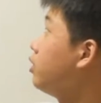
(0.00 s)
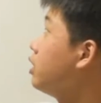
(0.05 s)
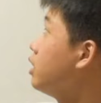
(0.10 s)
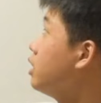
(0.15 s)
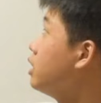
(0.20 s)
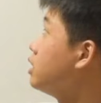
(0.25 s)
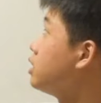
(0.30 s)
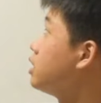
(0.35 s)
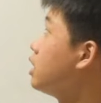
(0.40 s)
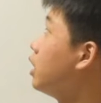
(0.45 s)

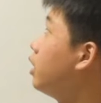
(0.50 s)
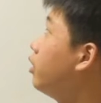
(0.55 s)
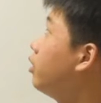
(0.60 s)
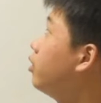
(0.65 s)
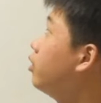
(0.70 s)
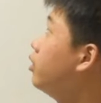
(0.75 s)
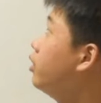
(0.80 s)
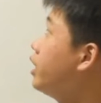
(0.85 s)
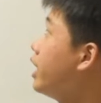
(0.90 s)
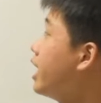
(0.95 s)
is
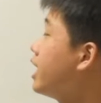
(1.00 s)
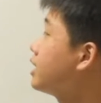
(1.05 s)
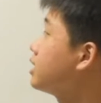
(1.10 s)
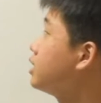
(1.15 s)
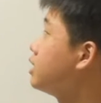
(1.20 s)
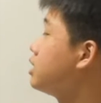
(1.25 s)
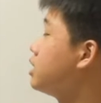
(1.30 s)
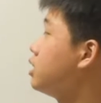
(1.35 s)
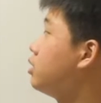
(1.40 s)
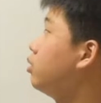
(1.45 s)
now x
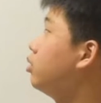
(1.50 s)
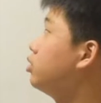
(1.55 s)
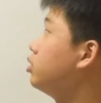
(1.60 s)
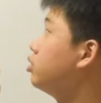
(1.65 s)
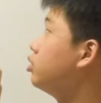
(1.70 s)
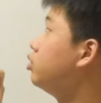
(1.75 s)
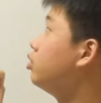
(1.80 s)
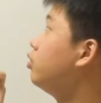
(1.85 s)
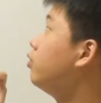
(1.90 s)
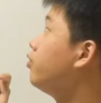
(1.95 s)
is equal
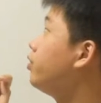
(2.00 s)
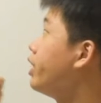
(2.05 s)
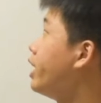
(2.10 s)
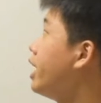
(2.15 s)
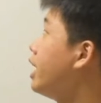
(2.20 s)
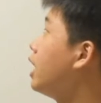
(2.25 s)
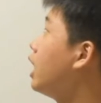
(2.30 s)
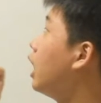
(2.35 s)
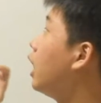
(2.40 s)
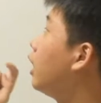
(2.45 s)
to
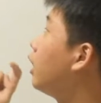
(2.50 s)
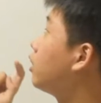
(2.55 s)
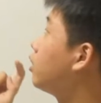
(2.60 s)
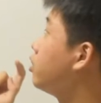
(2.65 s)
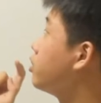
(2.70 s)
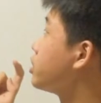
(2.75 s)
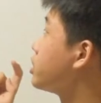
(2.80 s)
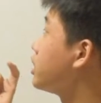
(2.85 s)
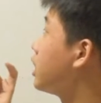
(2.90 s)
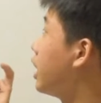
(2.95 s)
ar
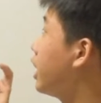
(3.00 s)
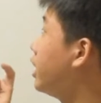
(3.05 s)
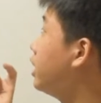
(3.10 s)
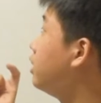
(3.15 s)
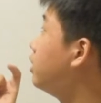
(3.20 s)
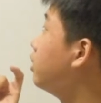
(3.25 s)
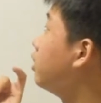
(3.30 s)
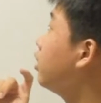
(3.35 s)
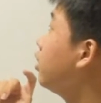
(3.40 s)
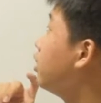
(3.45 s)
cosine